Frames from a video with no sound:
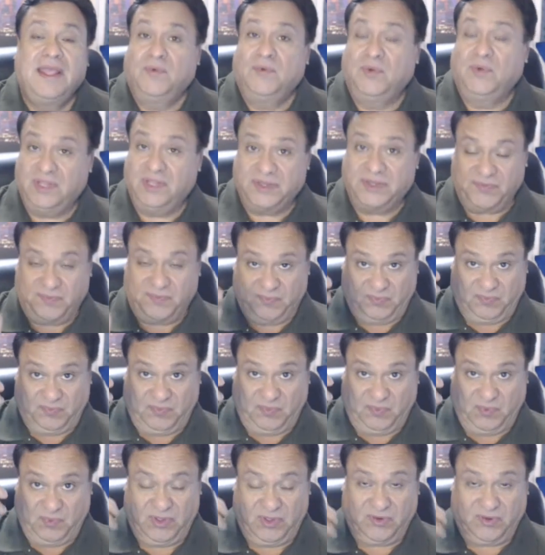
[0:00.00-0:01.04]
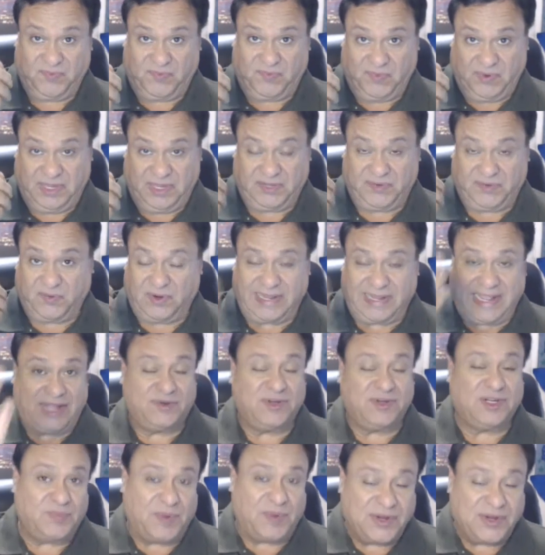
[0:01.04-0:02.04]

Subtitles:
Whether it's for a contract